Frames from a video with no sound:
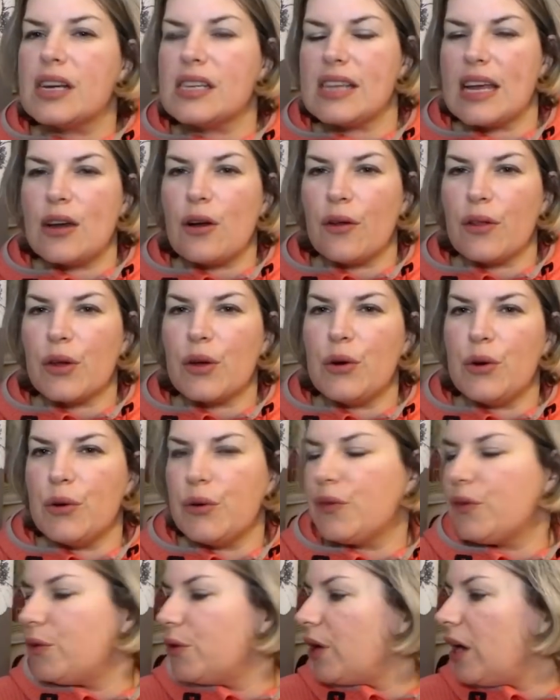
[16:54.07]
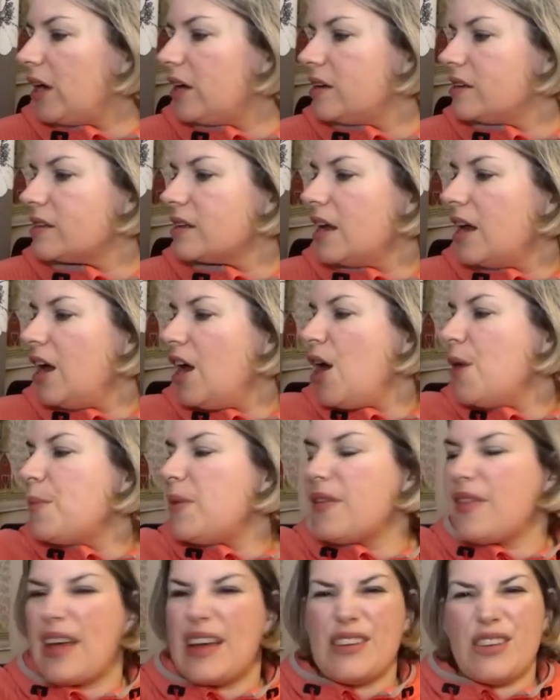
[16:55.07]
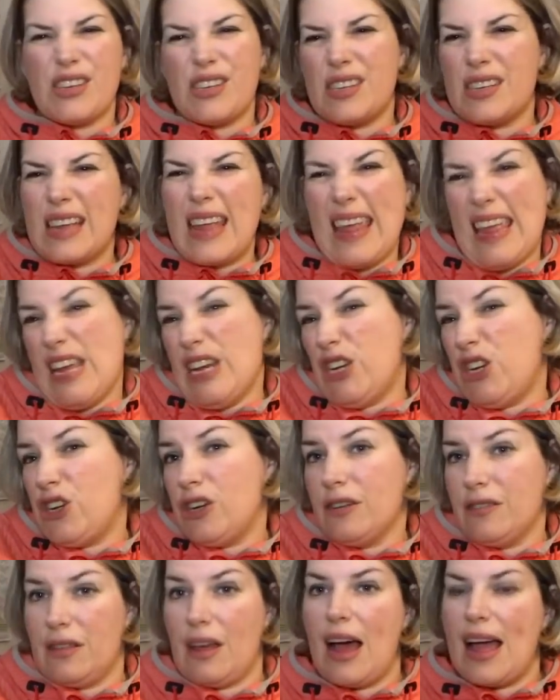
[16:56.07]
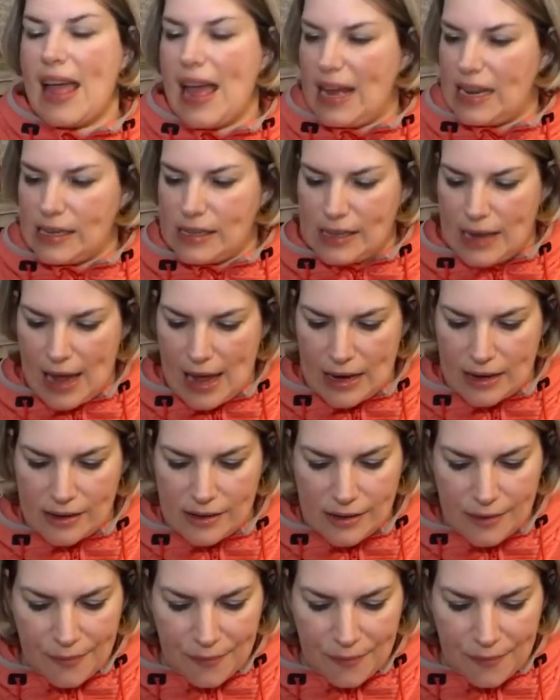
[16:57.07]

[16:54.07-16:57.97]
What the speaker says: They're not the called for colours, but they're just ish that I had to hand.